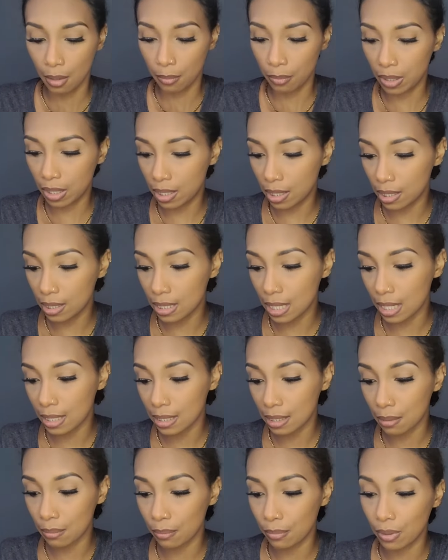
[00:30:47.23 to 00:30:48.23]
because as
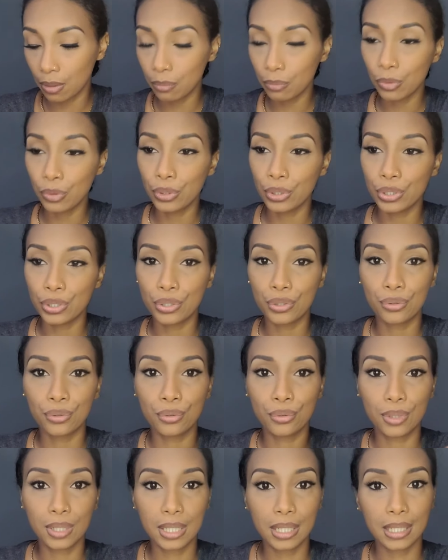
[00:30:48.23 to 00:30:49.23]
a mom going
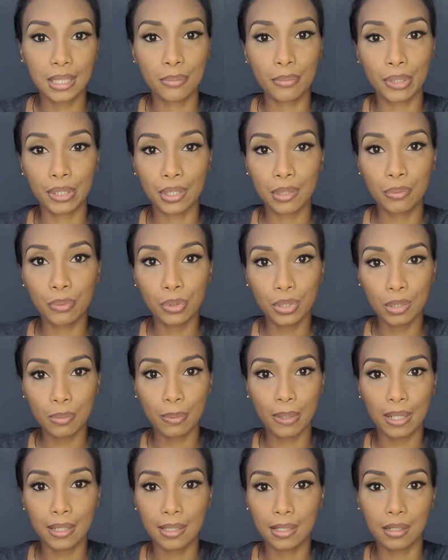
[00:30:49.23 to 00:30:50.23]
through 6 months
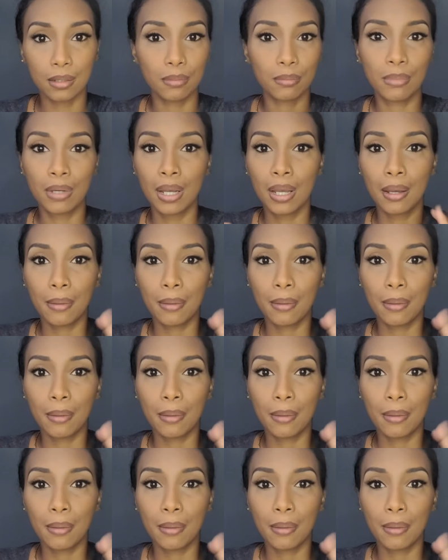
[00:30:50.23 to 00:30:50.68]
postpartum,